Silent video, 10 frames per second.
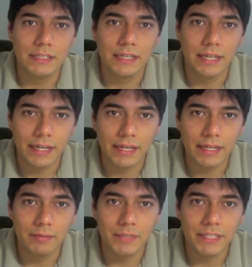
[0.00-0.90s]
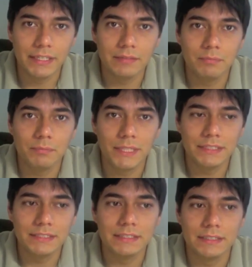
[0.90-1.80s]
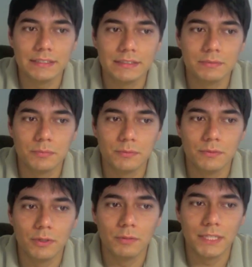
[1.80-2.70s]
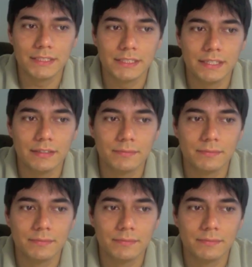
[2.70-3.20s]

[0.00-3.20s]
and begin piecing this robot together.